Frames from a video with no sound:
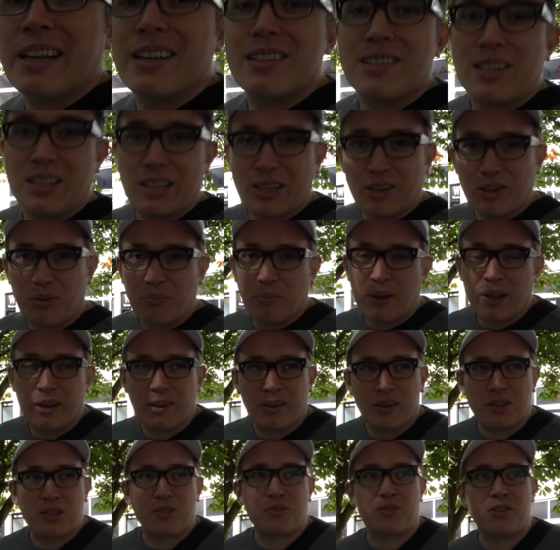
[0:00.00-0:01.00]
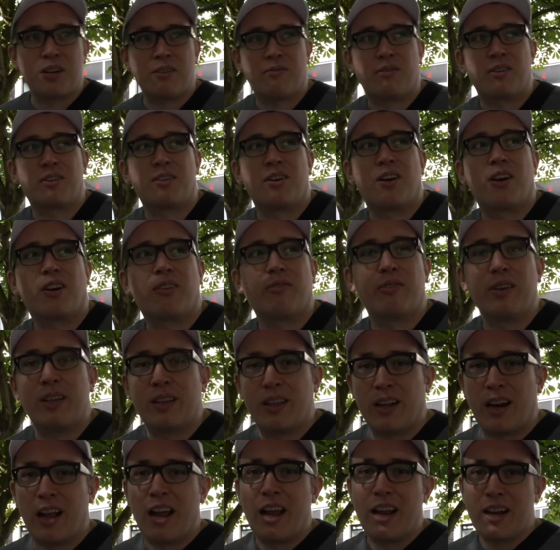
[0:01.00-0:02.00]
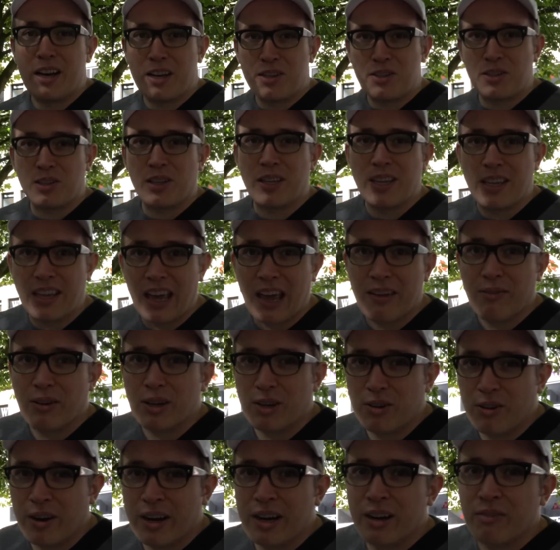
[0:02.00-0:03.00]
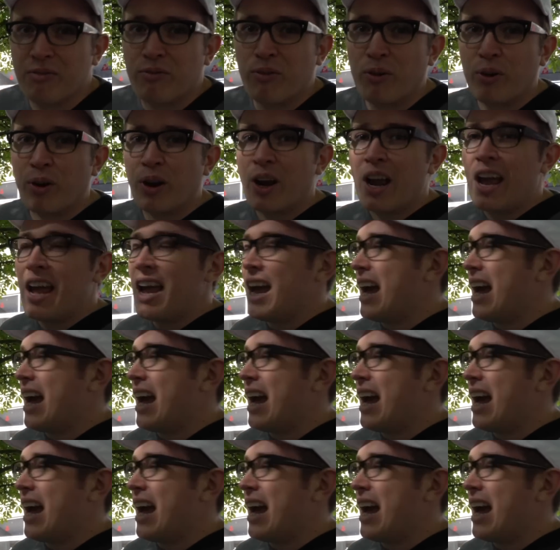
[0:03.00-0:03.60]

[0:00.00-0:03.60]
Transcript: it is a little better at street photography than I initially gave it credit for.